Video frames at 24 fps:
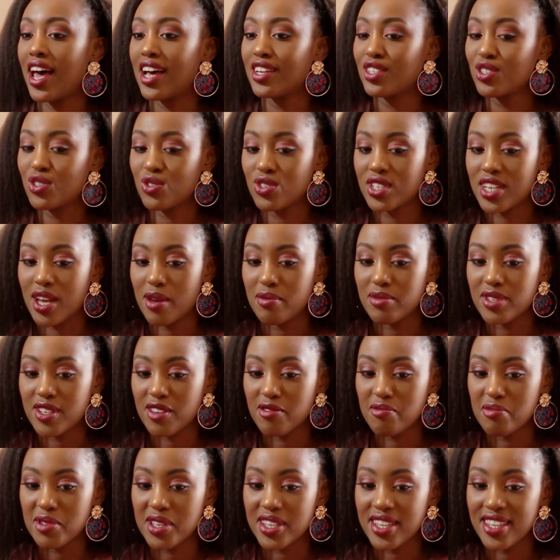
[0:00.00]
last 2 times
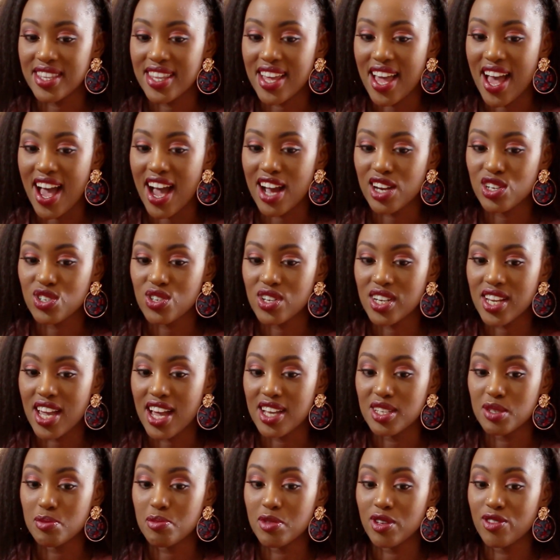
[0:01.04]
I've been there actually
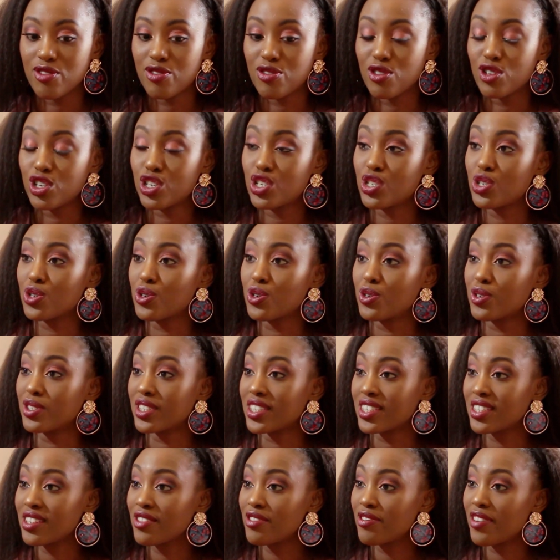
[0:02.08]
has been for
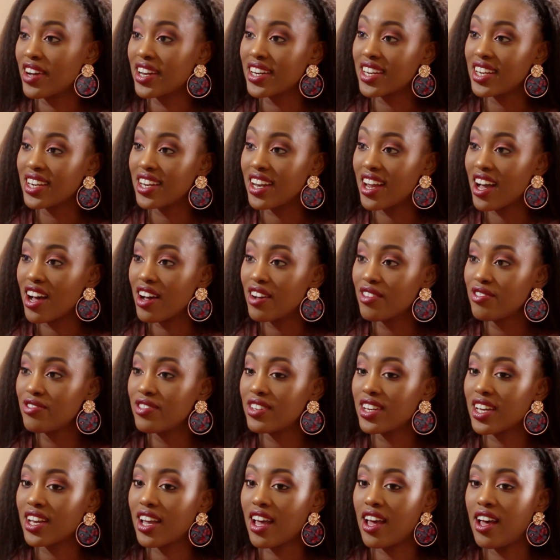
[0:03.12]
shows, funny enough.
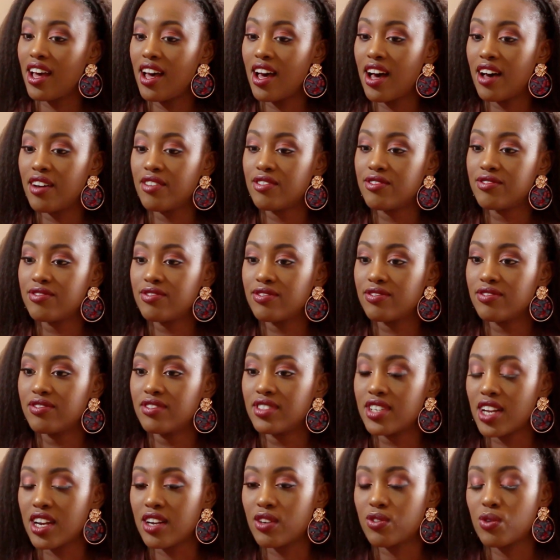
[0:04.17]
Like I've
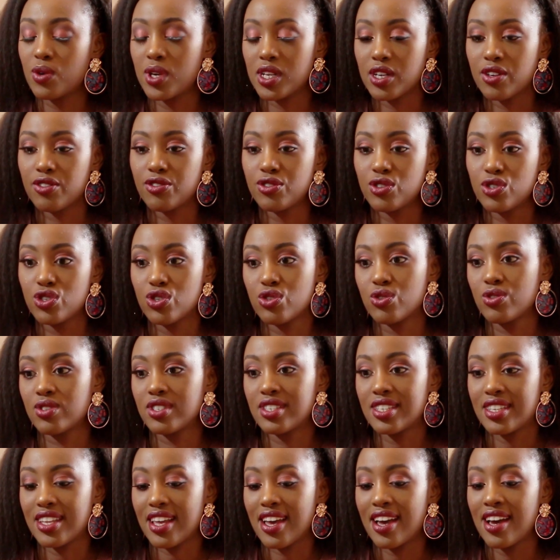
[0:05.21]
done quite a few
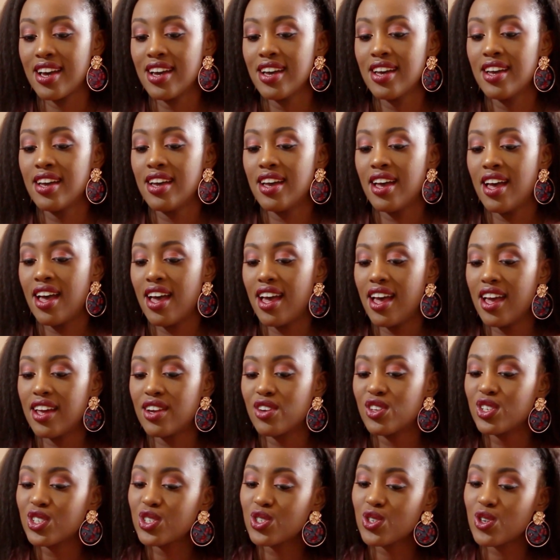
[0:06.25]
shows there. And
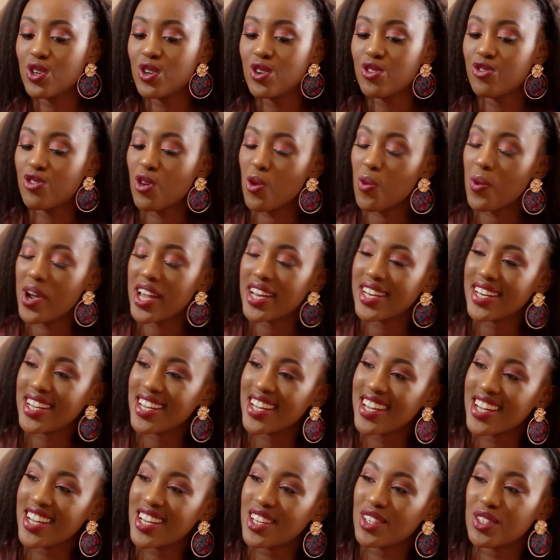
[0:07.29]
also for
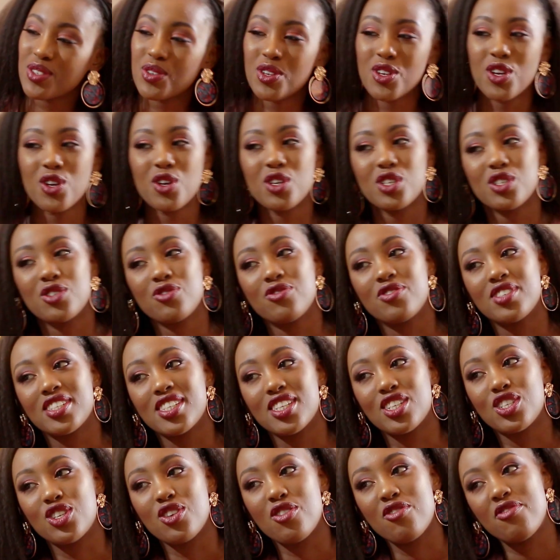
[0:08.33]
weddings, when you're going to
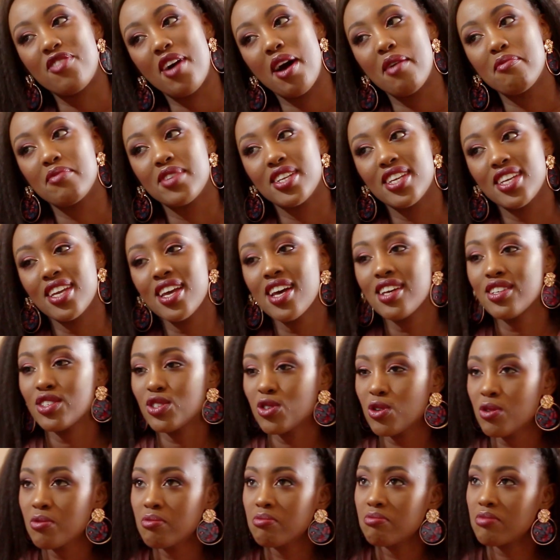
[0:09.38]
visit your family. Yeah,
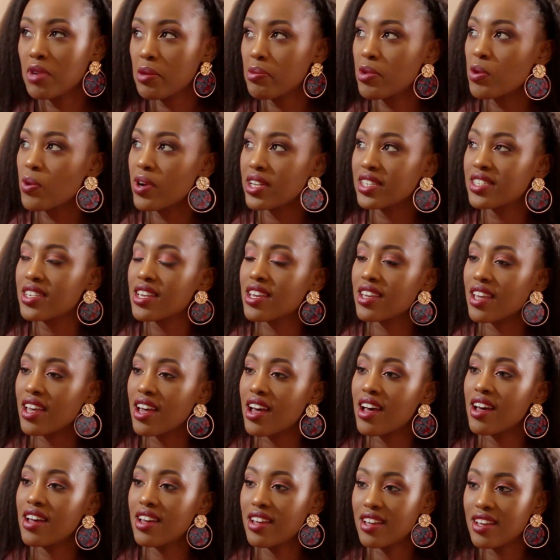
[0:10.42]
so maybe once a year.